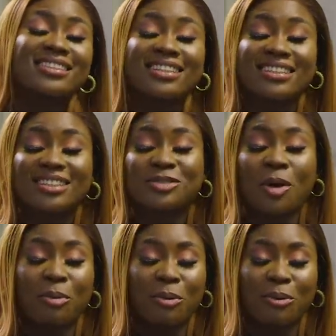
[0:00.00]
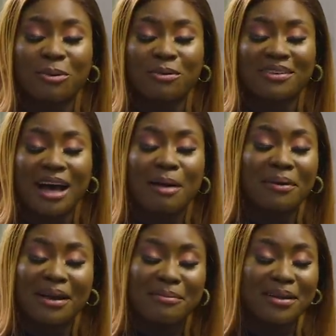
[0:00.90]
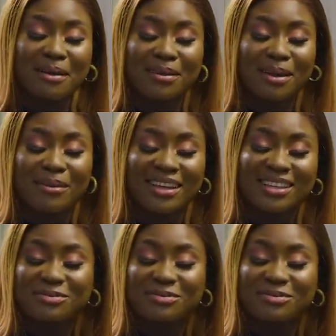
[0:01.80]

See, stop. Oh. I beg.